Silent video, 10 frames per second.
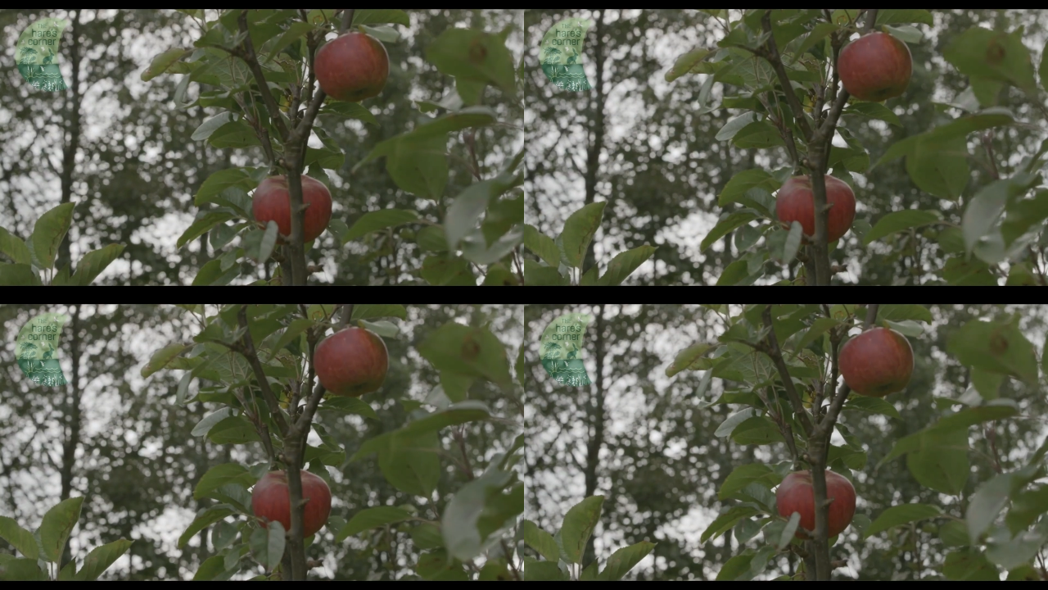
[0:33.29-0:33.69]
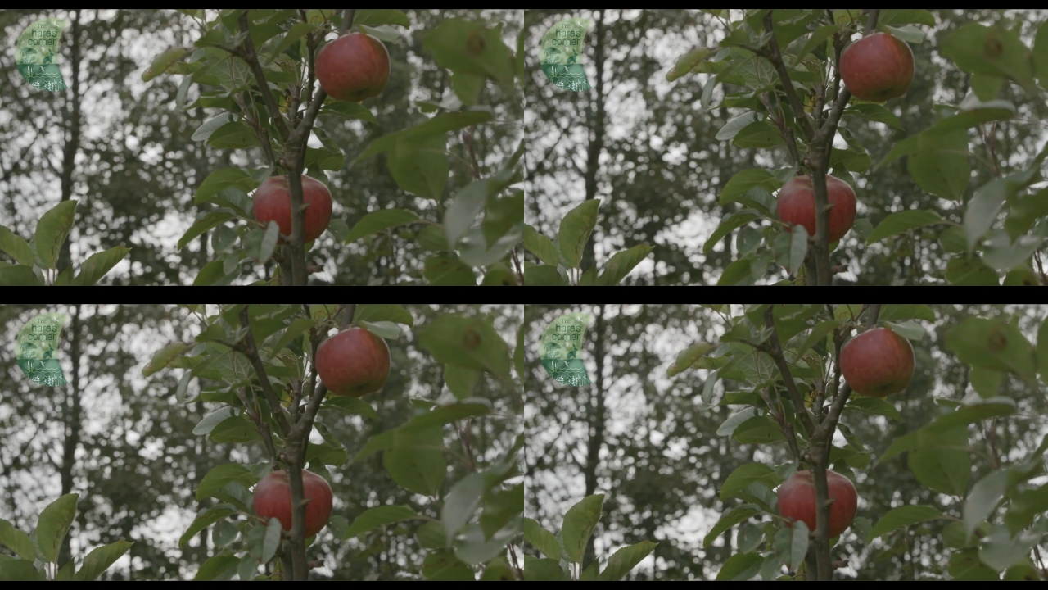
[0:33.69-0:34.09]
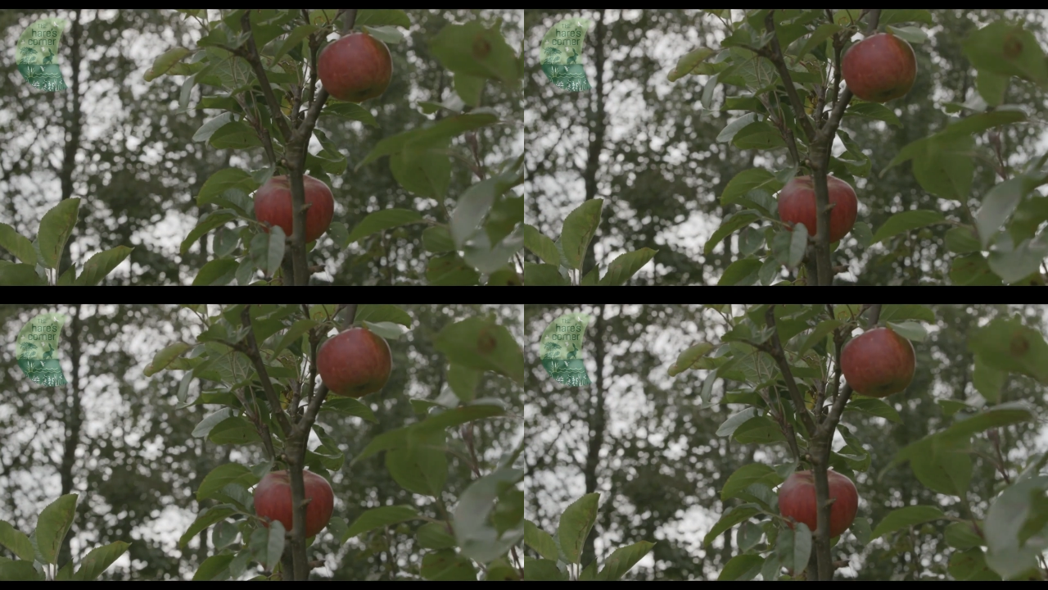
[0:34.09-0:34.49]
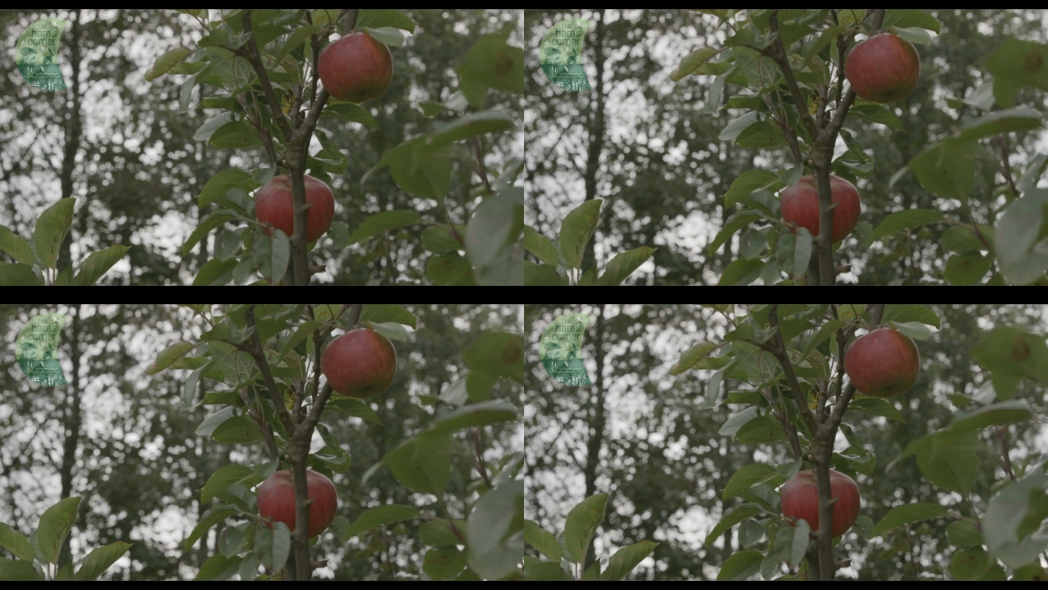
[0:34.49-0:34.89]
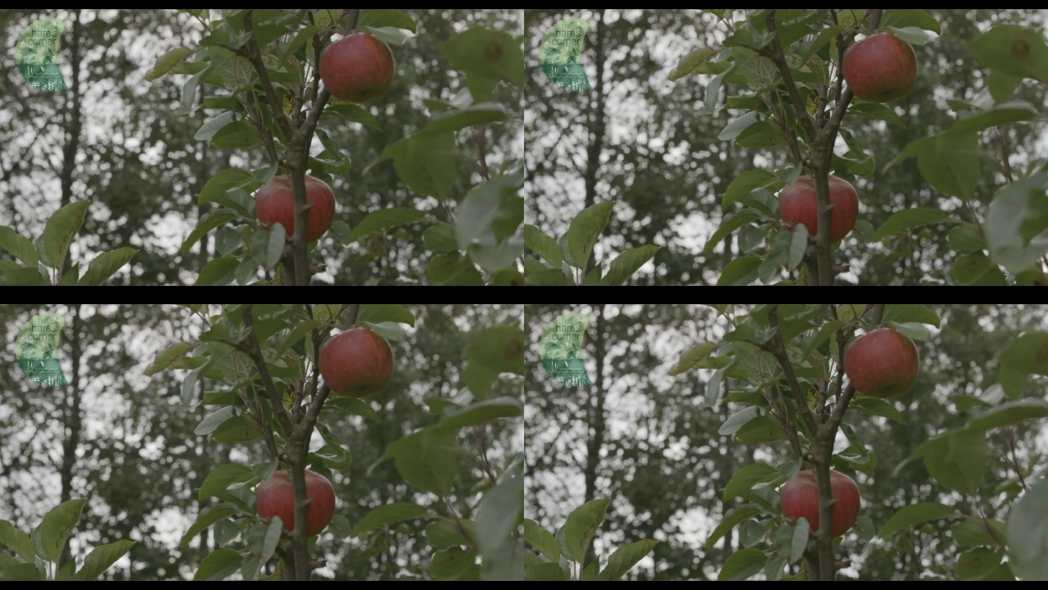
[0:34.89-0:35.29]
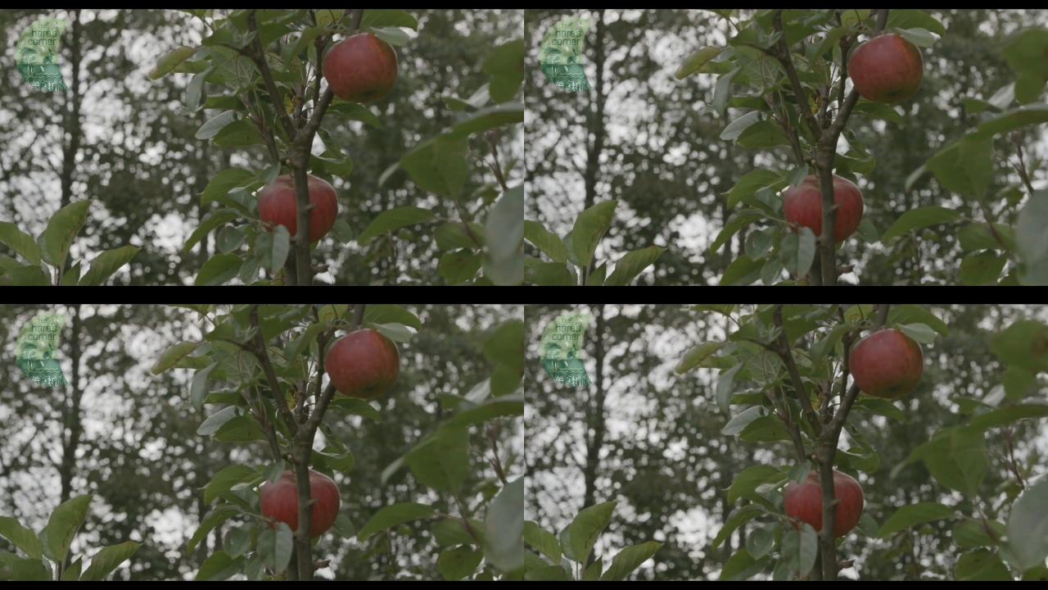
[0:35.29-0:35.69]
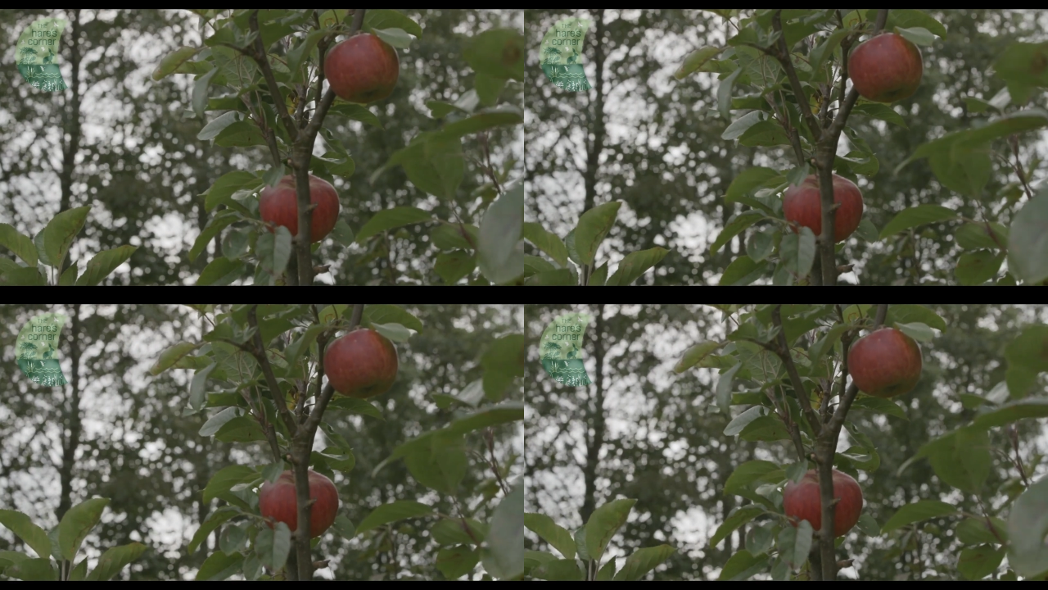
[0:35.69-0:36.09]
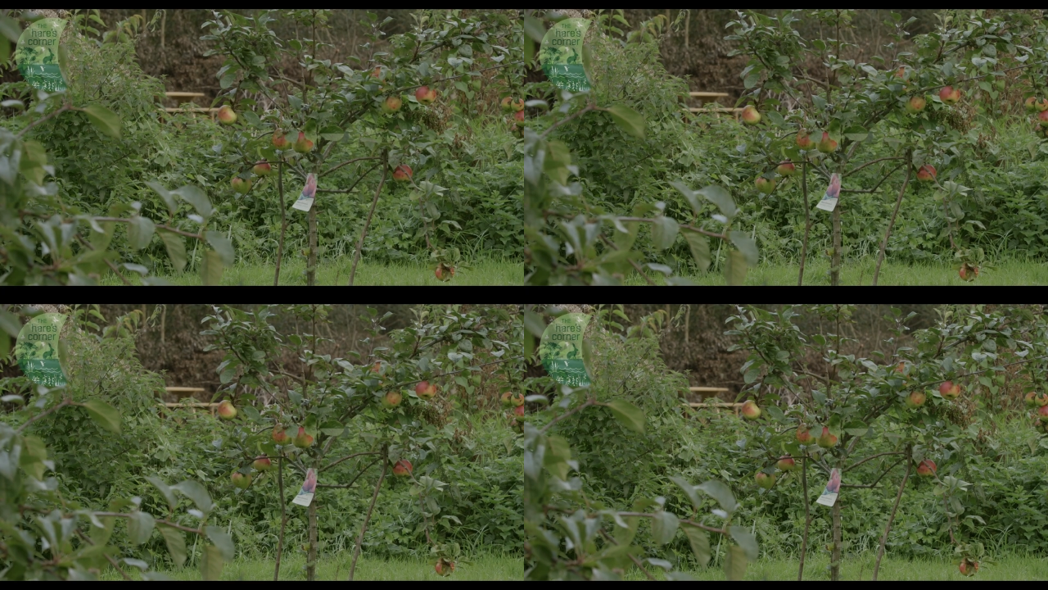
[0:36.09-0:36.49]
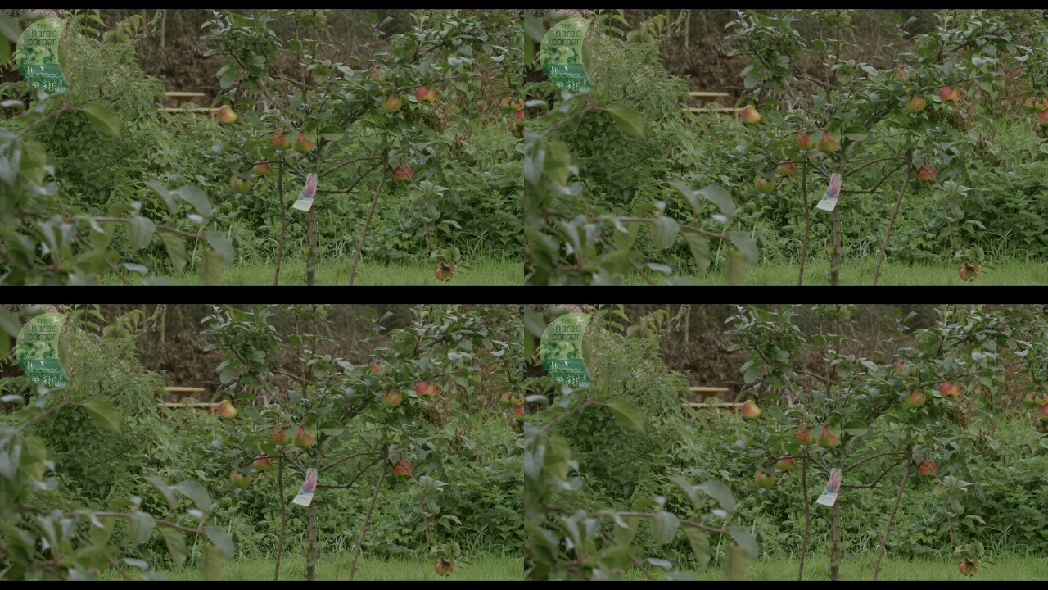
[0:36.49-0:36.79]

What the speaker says: Nobody's mouth can be seen.